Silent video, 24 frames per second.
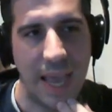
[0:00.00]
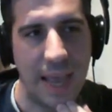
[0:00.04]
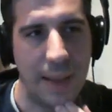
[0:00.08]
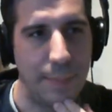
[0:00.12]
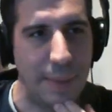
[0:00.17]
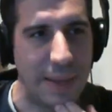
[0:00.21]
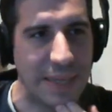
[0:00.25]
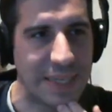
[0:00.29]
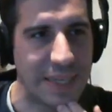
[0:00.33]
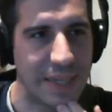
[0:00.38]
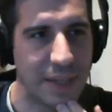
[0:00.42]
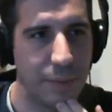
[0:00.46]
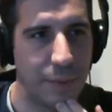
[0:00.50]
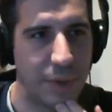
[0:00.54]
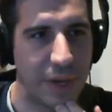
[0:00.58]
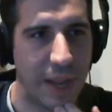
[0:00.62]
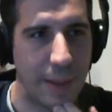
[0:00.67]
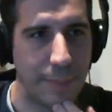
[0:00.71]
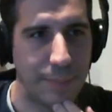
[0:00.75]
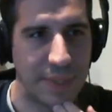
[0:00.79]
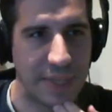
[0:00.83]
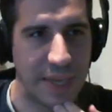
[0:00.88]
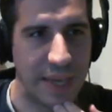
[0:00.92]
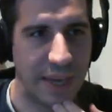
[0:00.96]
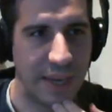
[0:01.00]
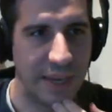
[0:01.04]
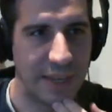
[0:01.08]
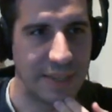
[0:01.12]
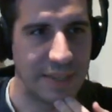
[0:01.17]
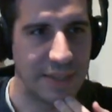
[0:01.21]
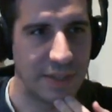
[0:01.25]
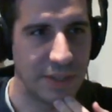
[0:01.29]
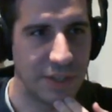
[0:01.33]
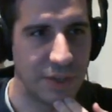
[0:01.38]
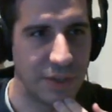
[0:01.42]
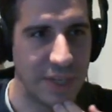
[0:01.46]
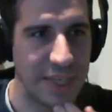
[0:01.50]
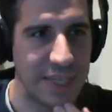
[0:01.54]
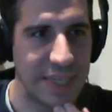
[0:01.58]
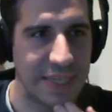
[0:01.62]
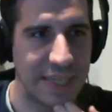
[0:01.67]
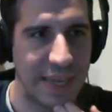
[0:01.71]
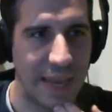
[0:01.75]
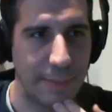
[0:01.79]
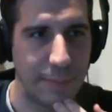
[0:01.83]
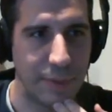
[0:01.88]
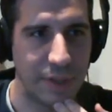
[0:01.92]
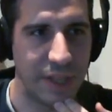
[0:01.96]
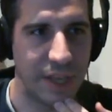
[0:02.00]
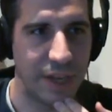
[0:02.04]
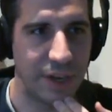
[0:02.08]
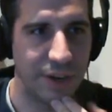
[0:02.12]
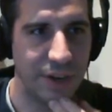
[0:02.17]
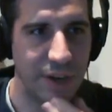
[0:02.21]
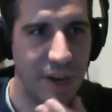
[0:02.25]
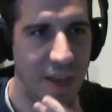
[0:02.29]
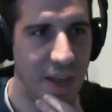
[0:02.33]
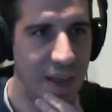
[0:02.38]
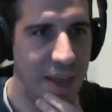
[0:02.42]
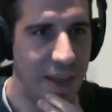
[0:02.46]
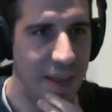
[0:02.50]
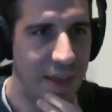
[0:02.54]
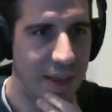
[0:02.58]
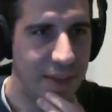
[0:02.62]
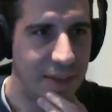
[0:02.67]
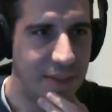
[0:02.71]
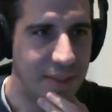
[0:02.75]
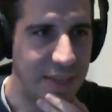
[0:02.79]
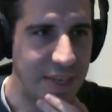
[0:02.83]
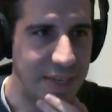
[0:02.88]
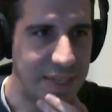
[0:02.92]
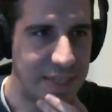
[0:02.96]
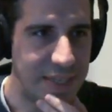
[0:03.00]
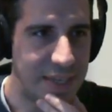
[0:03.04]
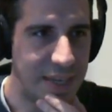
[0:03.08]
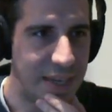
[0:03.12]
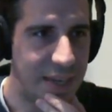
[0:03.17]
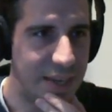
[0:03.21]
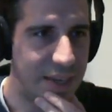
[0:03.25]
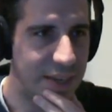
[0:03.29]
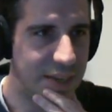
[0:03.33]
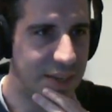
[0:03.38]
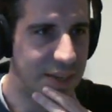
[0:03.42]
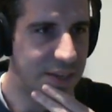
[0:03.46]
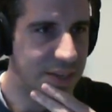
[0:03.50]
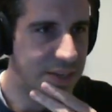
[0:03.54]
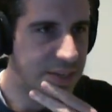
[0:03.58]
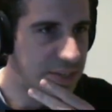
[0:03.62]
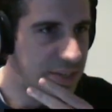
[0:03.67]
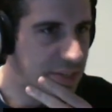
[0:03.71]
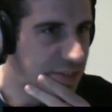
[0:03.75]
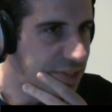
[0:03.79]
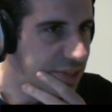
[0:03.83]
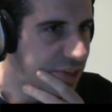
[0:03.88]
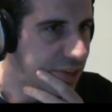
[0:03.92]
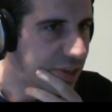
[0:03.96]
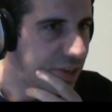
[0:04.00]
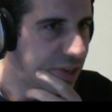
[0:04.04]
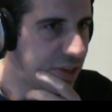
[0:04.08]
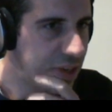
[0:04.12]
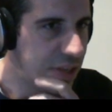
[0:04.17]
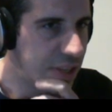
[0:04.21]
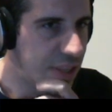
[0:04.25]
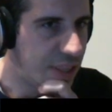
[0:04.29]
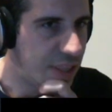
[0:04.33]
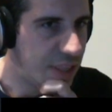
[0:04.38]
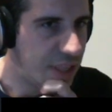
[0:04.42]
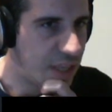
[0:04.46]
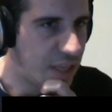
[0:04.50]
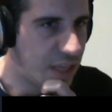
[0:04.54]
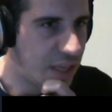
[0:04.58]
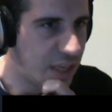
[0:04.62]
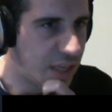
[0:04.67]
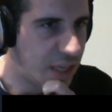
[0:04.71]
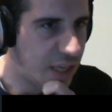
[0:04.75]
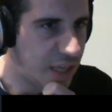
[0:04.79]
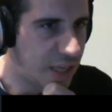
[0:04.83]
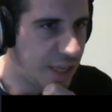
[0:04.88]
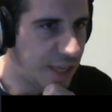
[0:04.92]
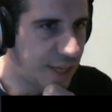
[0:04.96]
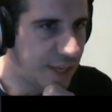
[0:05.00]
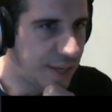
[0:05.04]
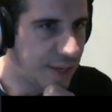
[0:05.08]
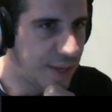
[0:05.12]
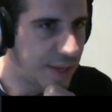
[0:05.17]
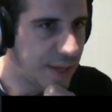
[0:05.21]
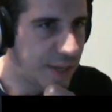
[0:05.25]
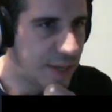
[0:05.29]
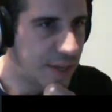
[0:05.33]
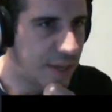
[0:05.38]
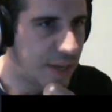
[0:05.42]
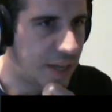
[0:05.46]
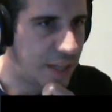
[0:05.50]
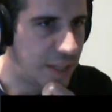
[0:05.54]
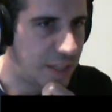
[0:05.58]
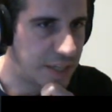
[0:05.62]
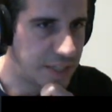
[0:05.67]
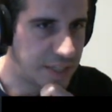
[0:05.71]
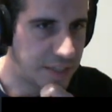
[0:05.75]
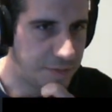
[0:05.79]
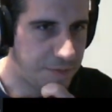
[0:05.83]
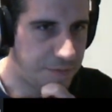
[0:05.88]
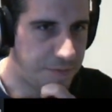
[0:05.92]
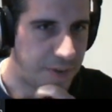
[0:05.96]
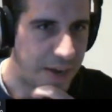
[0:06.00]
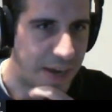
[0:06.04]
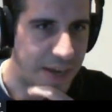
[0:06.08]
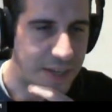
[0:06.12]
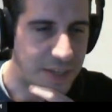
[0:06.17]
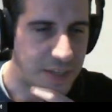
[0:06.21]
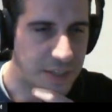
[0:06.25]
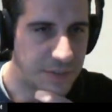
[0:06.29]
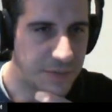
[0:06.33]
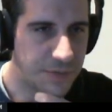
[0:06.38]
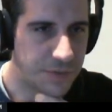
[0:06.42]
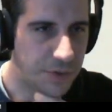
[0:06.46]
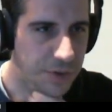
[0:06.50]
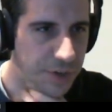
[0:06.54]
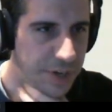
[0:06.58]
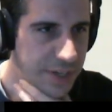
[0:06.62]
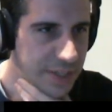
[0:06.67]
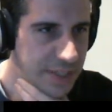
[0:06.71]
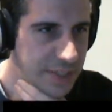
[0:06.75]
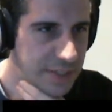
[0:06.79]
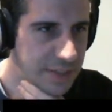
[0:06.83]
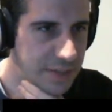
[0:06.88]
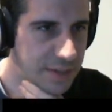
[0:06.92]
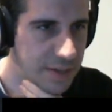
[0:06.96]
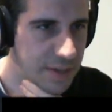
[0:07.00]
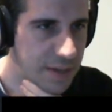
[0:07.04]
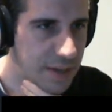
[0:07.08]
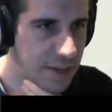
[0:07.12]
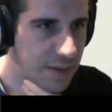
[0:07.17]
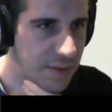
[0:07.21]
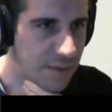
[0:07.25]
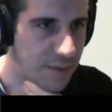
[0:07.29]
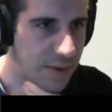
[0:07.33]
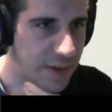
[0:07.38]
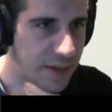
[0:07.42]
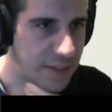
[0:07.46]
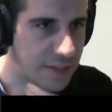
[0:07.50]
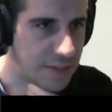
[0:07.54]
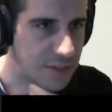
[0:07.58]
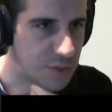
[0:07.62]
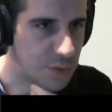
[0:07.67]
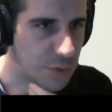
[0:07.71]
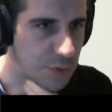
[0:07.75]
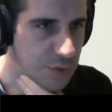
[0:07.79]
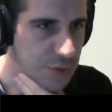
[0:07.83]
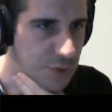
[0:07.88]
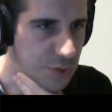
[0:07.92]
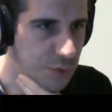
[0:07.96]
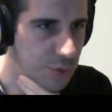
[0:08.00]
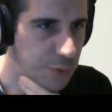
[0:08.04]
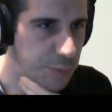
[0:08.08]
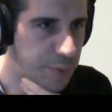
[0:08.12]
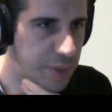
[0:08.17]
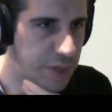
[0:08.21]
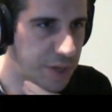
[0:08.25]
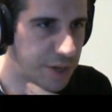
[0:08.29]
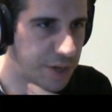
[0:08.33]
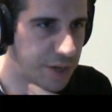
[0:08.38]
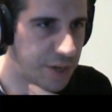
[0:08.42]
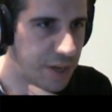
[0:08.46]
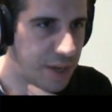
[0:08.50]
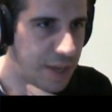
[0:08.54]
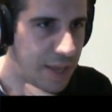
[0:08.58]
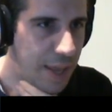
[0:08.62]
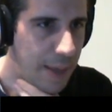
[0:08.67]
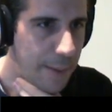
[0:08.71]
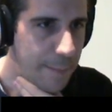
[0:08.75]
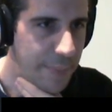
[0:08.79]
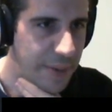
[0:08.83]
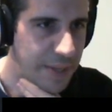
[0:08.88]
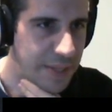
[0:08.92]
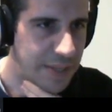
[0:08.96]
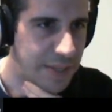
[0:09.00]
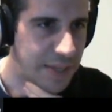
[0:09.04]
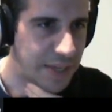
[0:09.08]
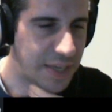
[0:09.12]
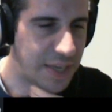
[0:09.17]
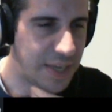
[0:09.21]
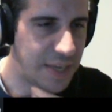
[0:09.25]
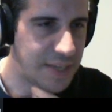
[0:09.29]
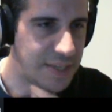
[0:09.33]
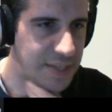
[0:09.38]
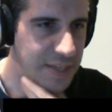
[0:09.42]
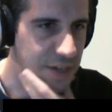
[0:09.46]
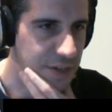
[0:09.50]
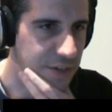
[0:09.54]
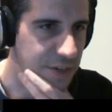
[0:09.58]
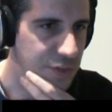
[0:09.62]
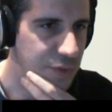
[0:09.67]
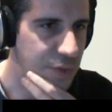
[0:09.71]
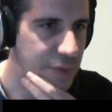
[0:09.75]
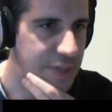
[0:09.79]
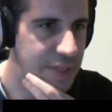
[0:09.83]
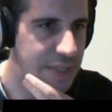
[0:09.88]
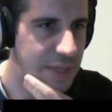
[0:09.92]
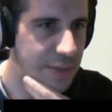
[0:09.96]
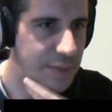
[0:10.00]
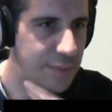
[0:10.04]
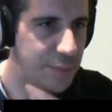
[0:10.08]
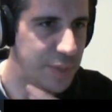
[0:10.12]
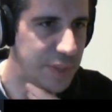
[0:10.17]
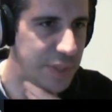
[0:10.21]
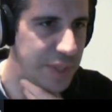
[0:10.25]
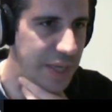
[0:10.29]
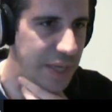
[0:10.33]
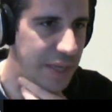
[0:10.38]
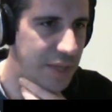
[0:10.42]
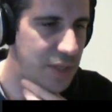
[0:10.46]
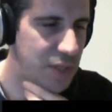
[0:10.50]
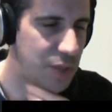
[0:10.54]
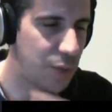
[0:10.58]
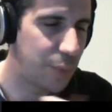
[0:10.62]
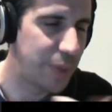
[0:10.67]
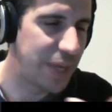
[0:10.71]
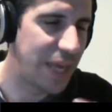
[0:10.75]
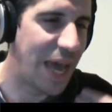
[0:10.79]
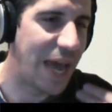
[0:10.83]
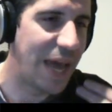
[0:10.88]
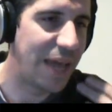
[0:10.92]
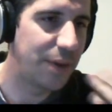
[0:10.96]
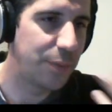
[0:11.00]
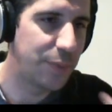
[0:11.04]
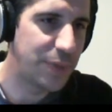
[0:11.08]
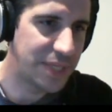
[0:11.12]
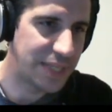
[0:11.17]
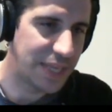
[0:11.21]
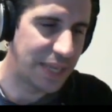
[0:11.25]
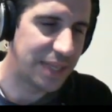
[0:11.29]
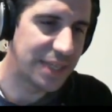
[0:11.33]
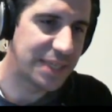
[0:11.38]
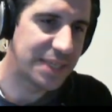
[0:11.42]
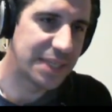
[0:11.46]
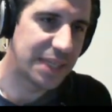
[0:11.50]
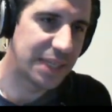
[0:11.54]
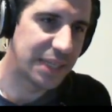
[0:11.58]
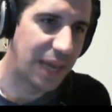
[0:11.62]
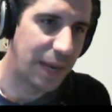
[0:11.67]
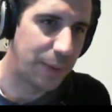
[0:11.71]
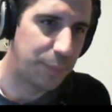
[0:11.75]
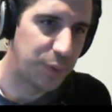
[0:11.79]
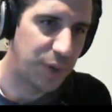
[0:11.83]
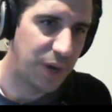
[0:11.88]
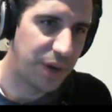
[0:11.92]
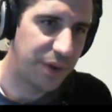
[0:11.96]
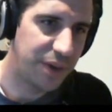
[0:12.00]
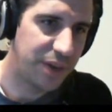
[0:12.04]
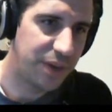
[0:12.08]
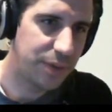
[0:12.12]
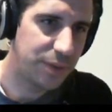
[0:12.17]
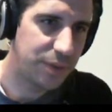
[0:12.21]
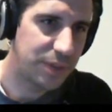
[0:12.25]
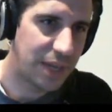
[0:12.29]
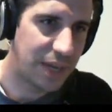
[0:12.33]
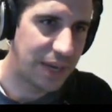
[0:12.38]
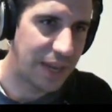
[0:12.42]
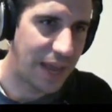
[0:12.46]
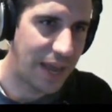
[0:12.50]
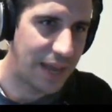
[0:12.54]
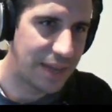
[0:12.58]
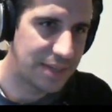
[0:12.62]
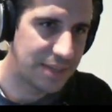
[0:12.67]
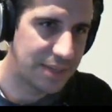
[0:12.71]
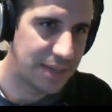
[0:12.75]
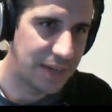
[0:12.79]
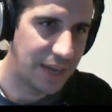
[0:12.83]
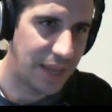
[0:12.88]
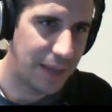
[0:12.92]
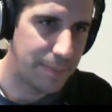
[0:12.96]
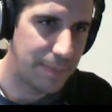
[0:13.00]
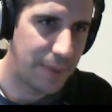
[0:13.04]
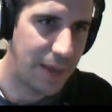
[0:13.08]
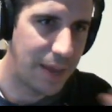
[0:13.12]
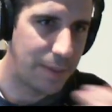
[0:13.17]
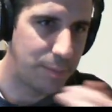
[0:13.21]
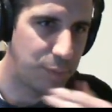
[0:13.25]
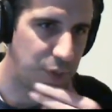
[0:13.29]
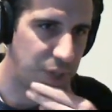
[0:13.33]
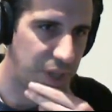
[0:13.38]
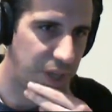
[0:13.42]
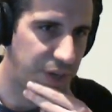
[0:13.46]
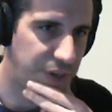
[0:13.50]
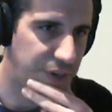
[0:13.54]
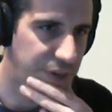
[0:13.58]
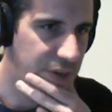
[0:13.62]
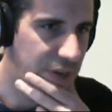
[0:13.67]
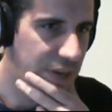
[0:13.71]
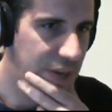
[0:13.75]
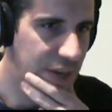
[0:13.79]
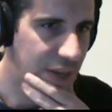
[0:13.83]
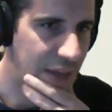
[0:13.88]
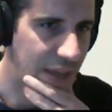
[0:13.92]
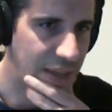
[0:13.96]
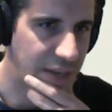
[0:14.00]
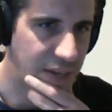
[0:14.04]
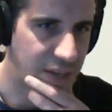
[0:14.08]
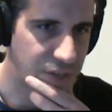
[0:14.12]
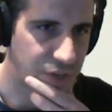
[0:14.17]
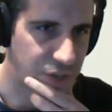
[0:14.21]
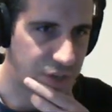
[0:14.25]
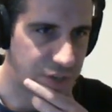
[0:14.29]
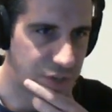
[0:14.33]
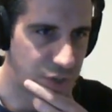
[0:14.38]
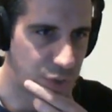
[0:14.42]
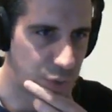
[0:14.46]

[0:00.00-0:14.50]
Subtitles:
basically what I'm saying is, so this is the emulator. This is the list of files for it, right? The source group here. But the key is here. So we say this is a library that has the name emulator, and these are its